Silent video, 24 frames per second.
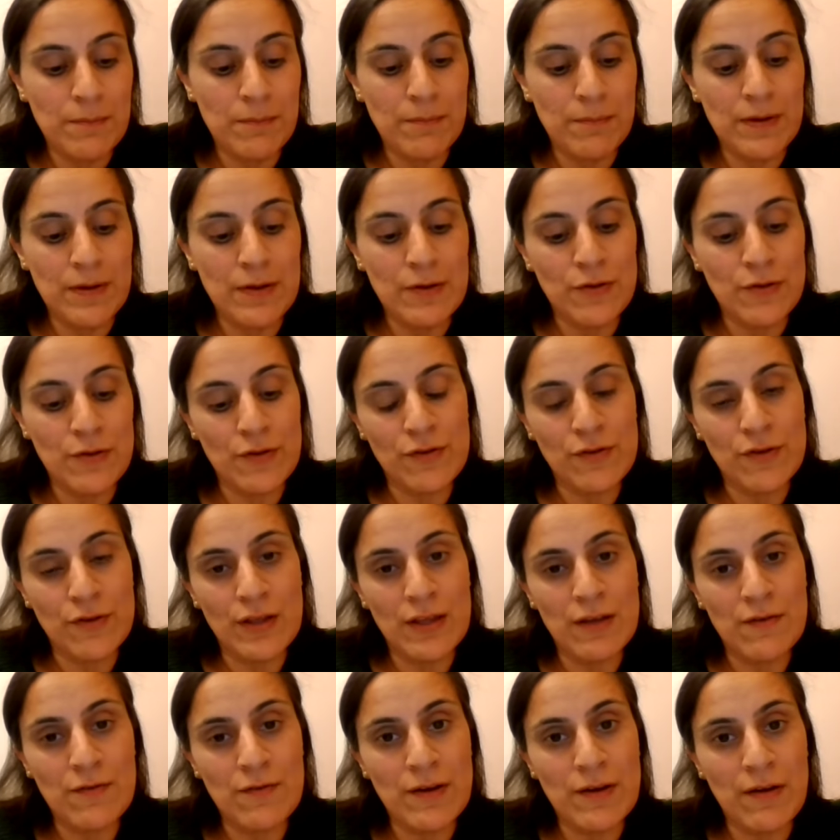But just to
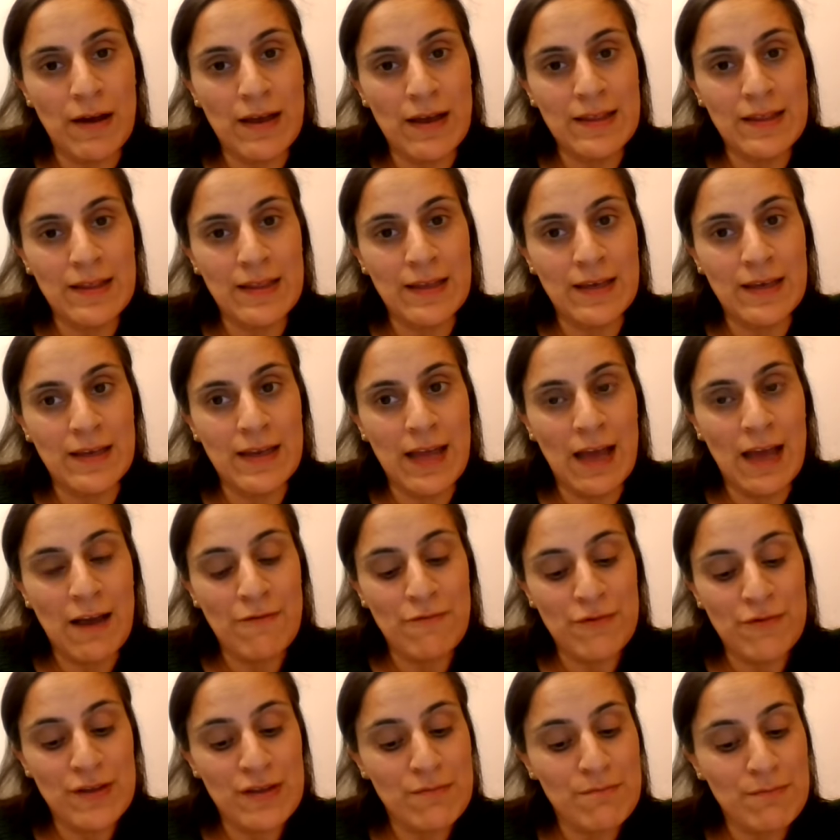give you an idea, an
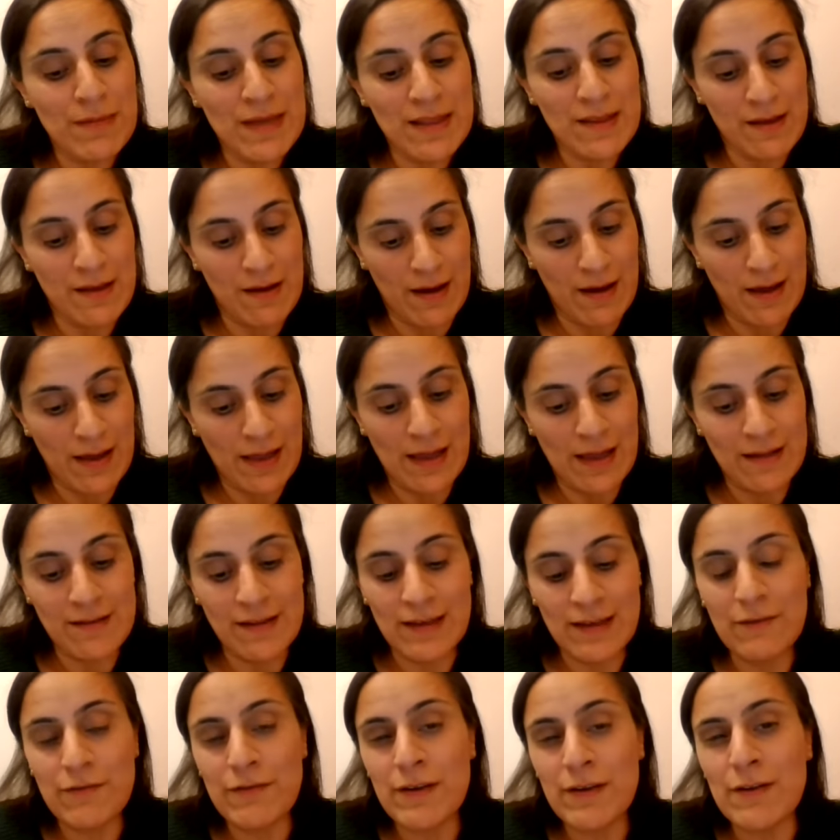average mithai has
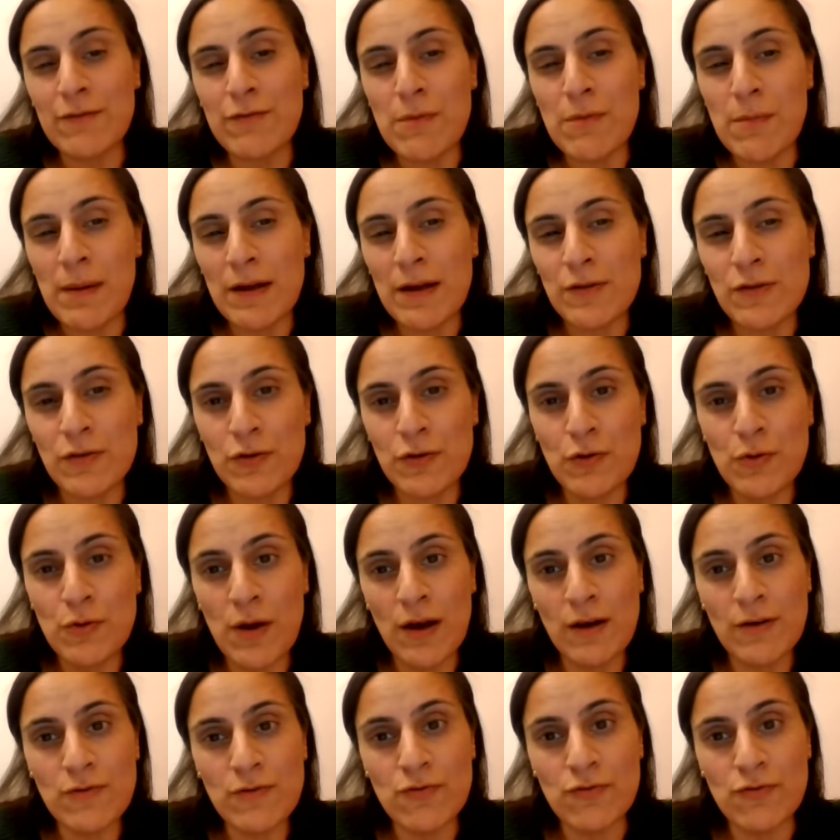anything from about
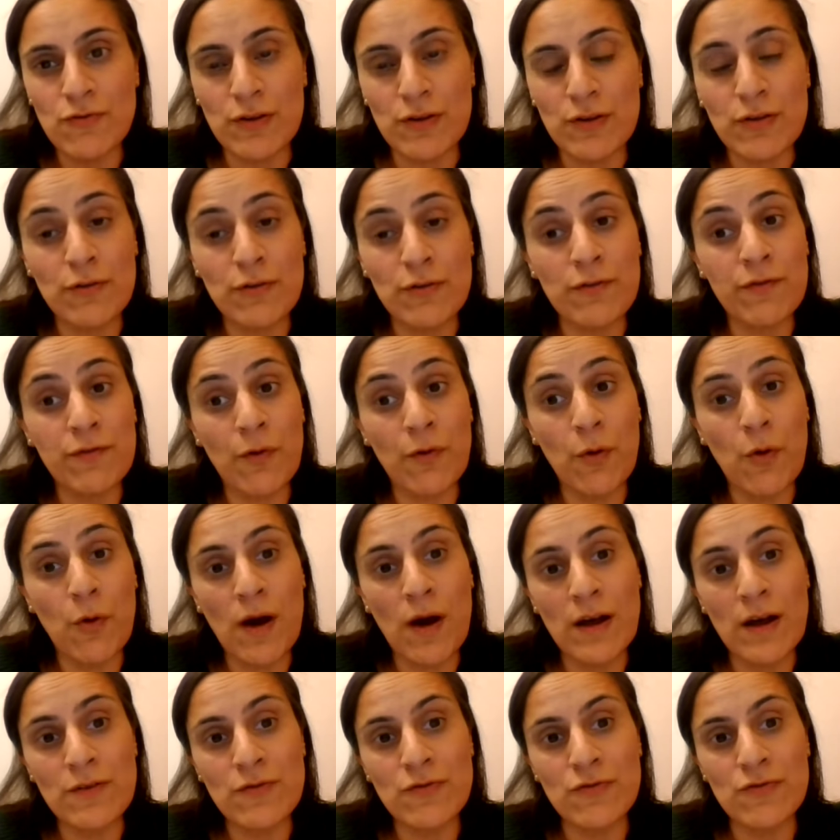200 to
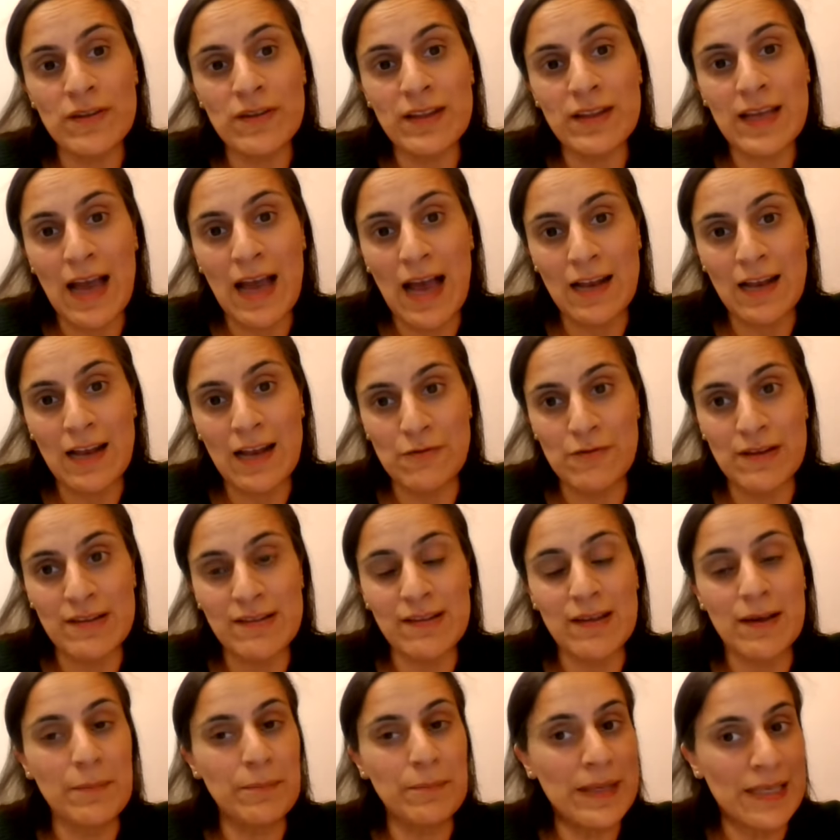400 calories
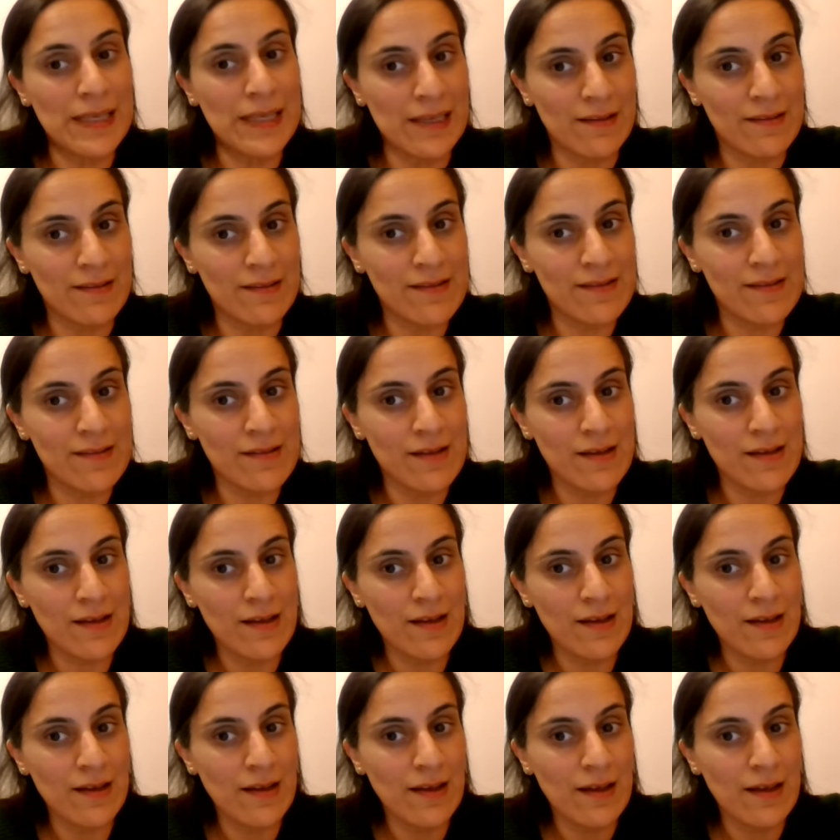a piece.
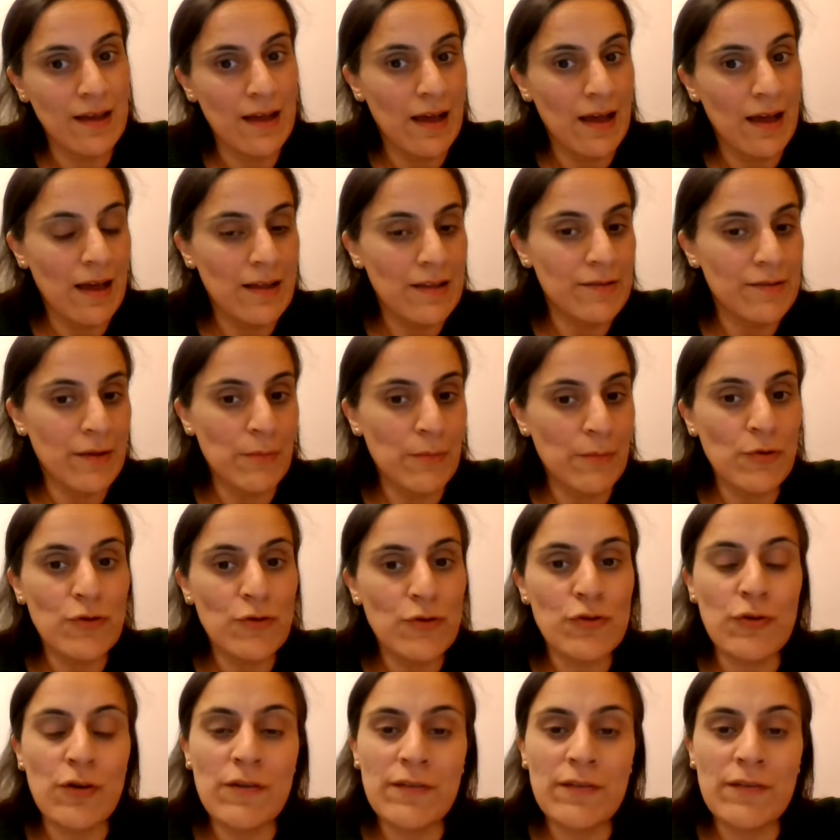So I'm not
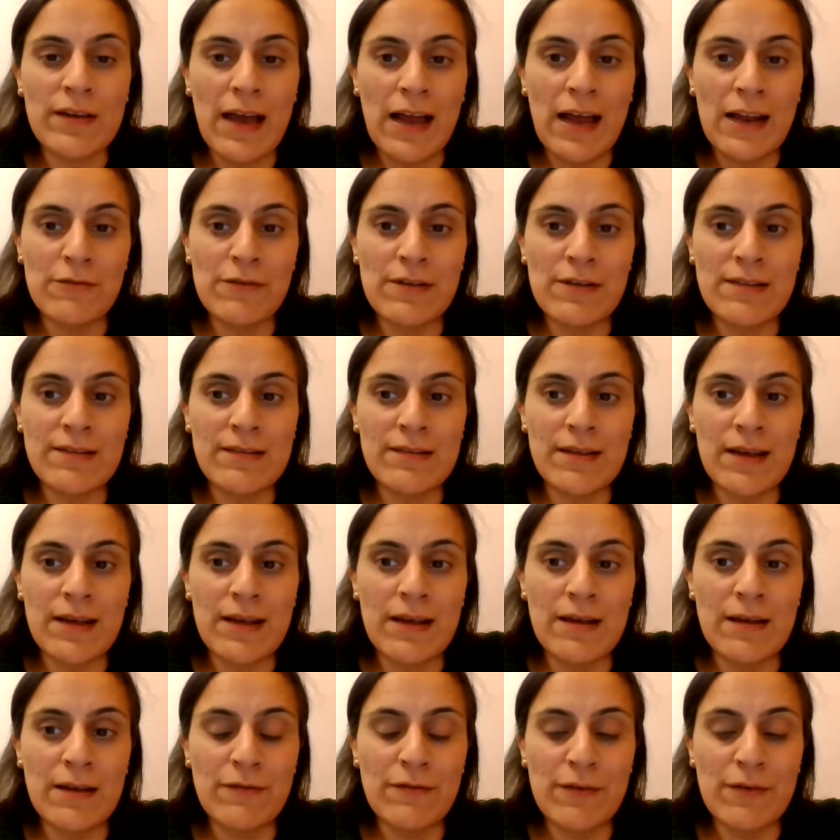sure if calories,
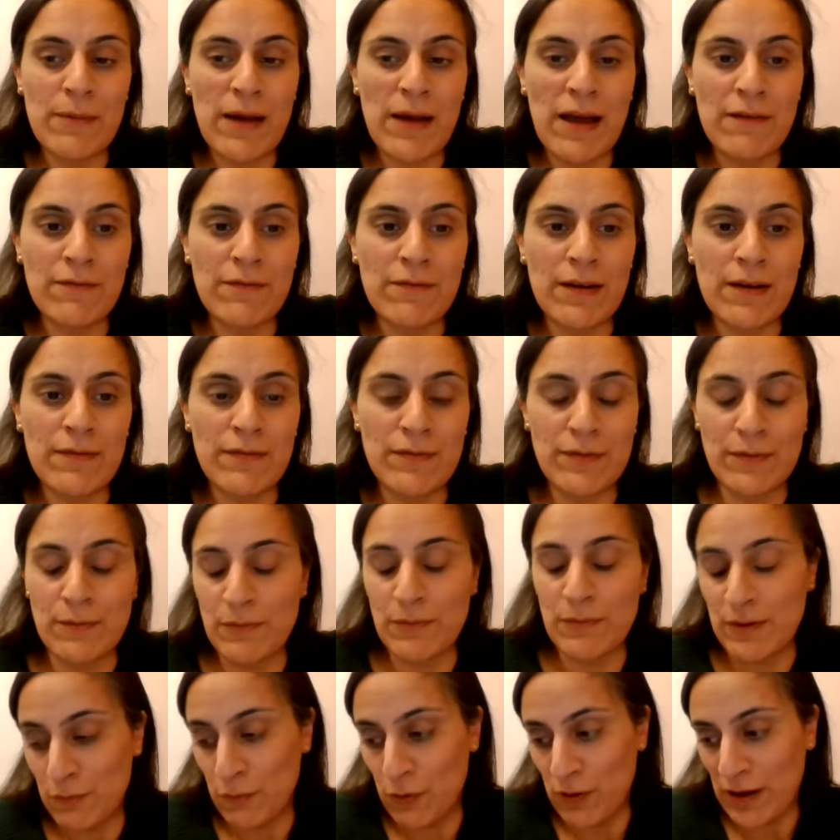if
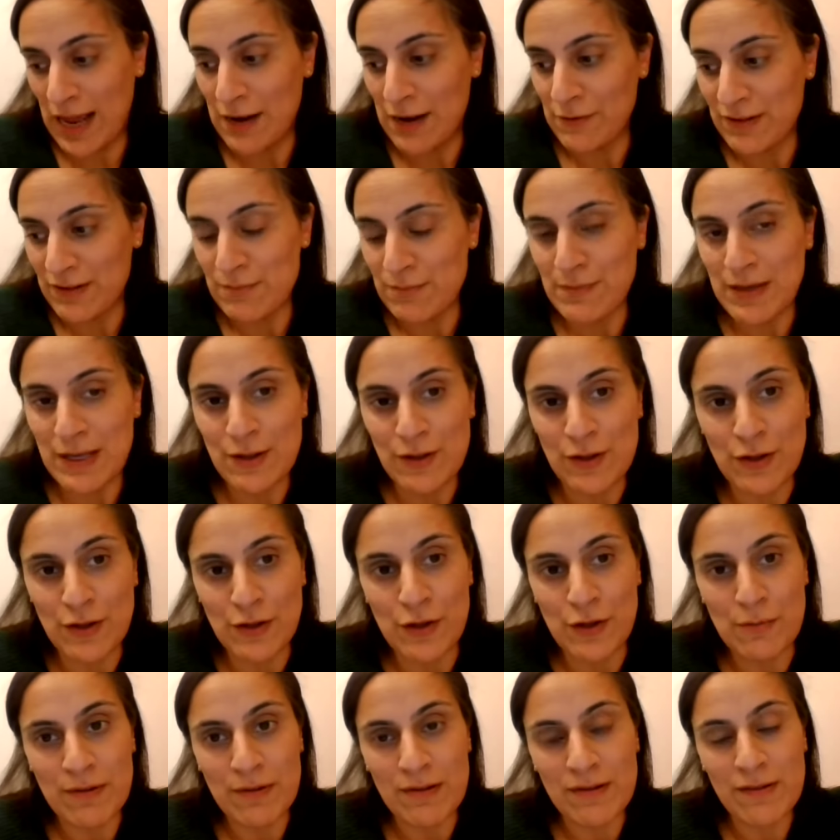what calories mean to
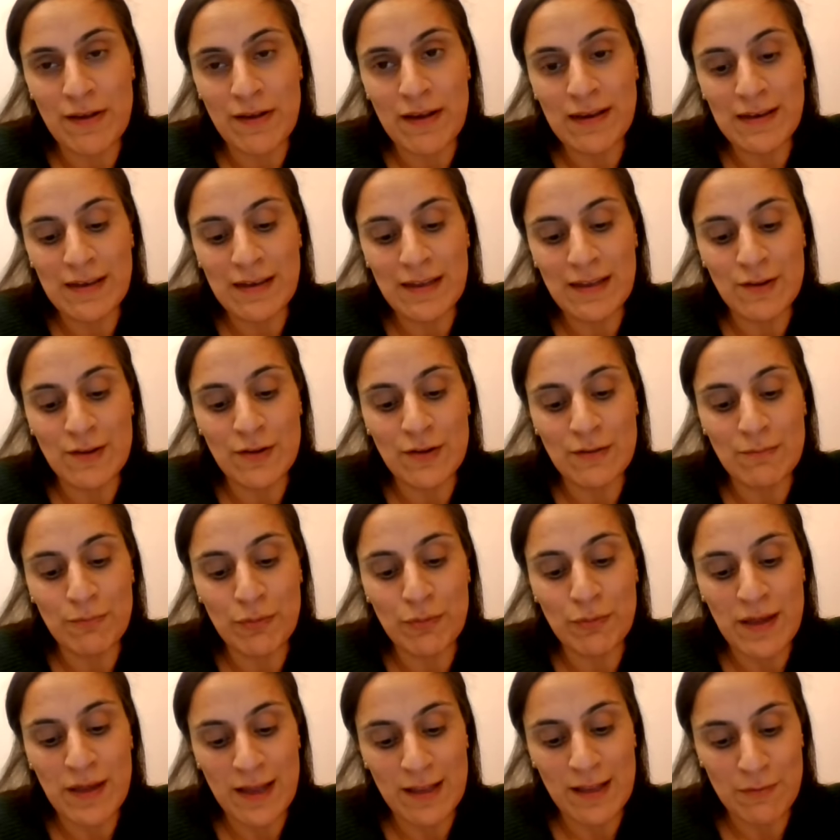you, but certainly to
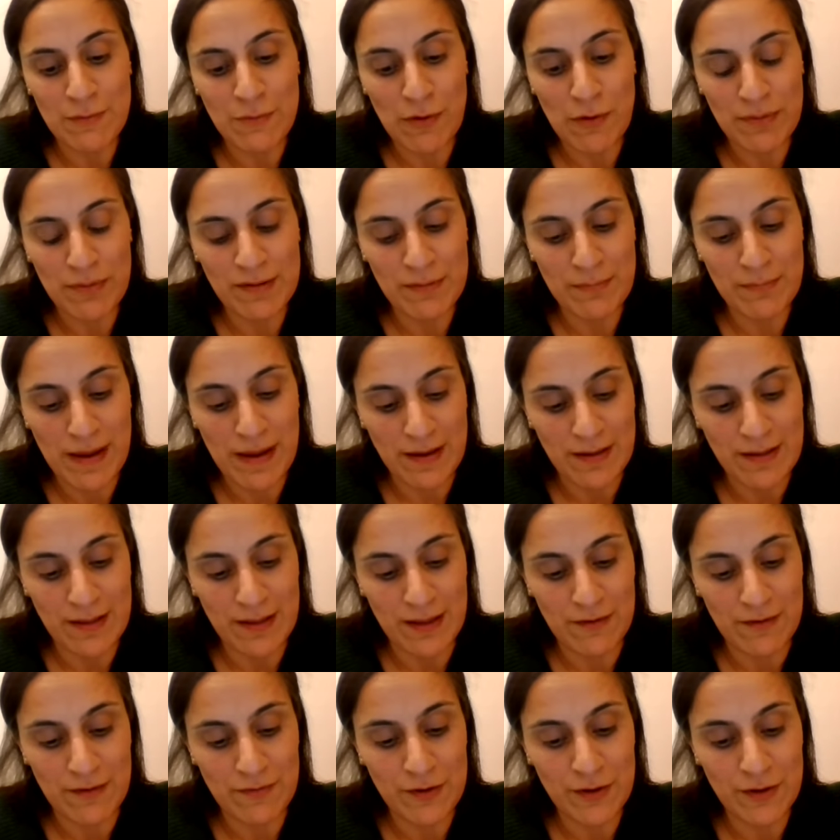put that into more
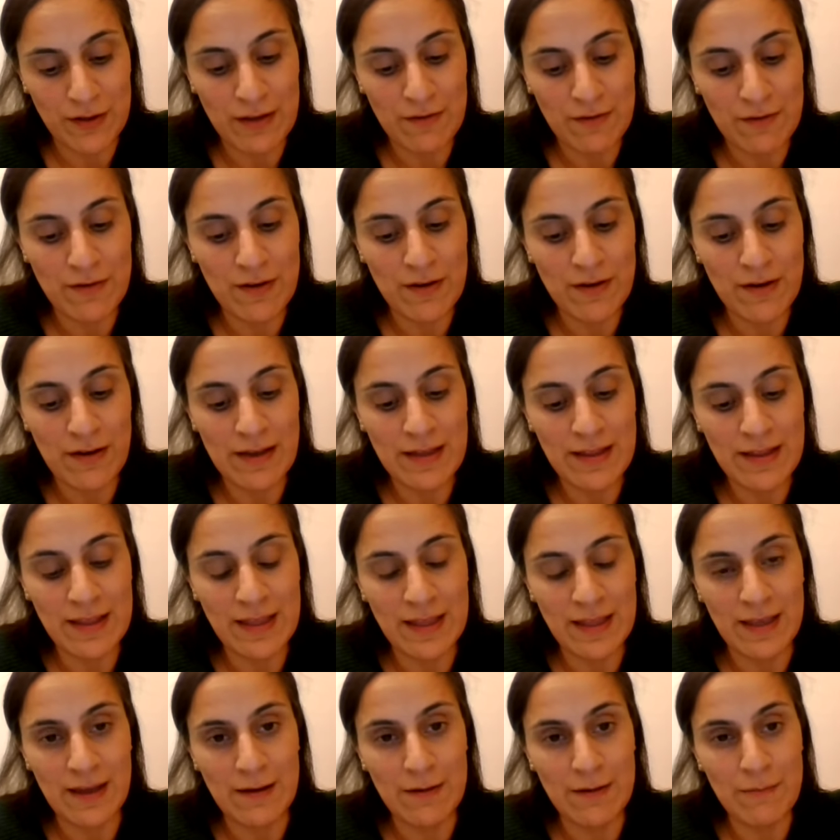perspective, to give you an
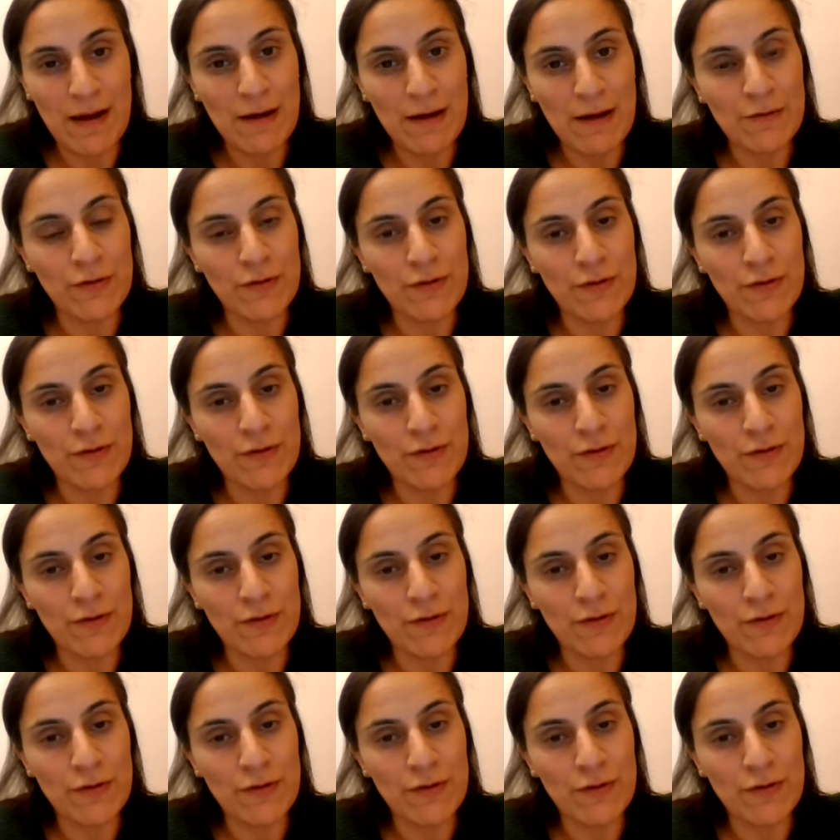idea, about